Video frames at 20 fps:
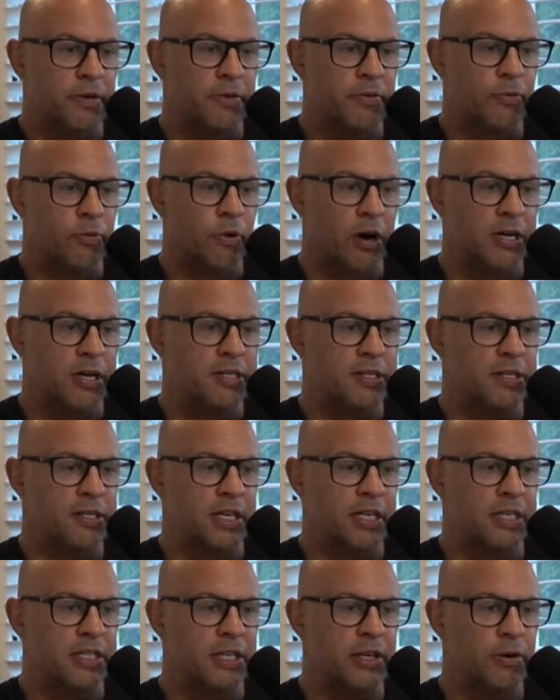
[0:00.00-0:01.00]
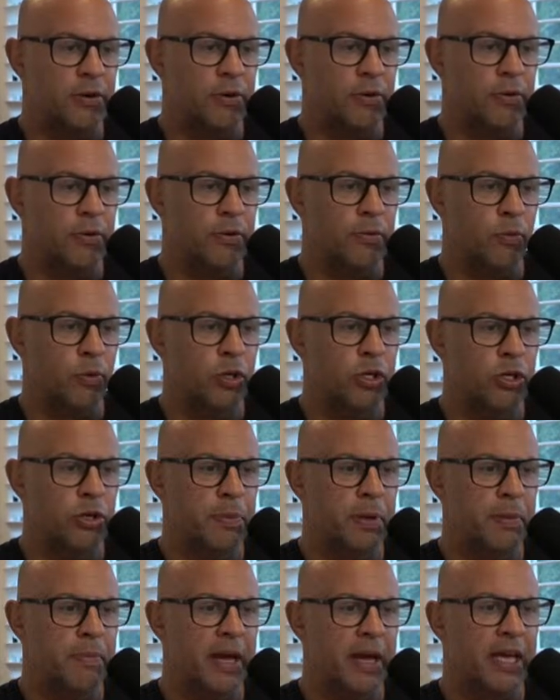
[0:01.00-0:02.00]
Rice says, will you
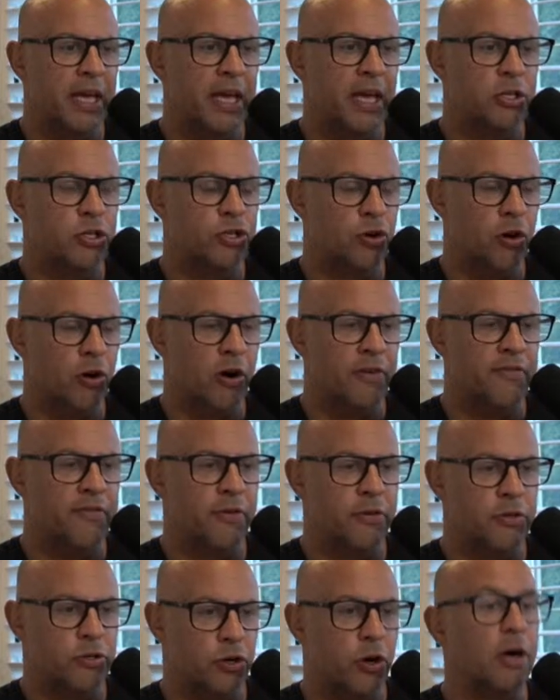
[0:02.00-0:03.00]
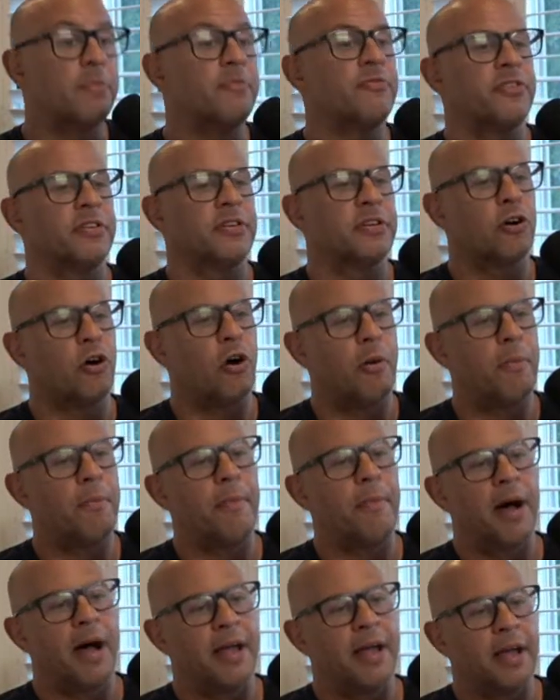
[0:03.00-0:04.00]
be making a triumphant
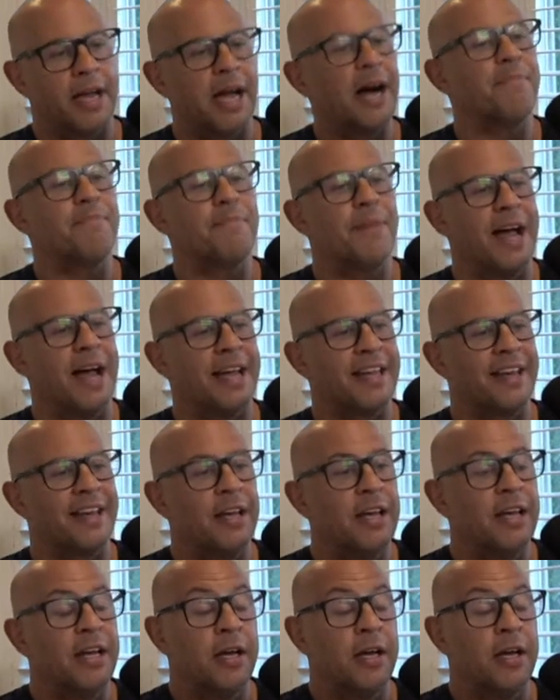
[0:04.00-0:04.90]
comeback?